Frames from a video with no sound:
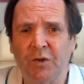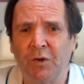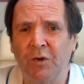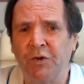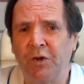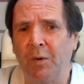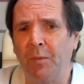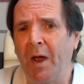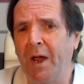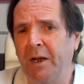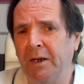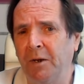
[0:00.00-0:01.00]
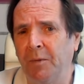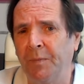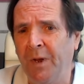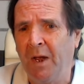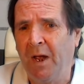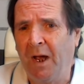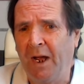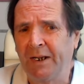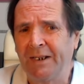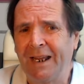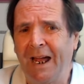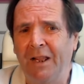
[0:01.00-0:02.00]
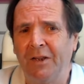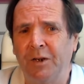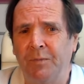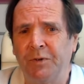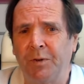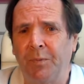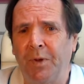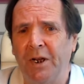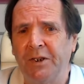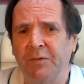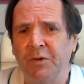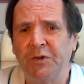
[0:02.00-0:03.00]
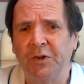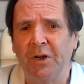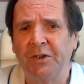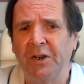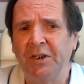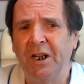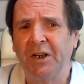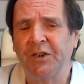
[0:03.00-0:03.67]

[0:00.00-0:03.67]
on germanium and gallium supplies have resulted in a near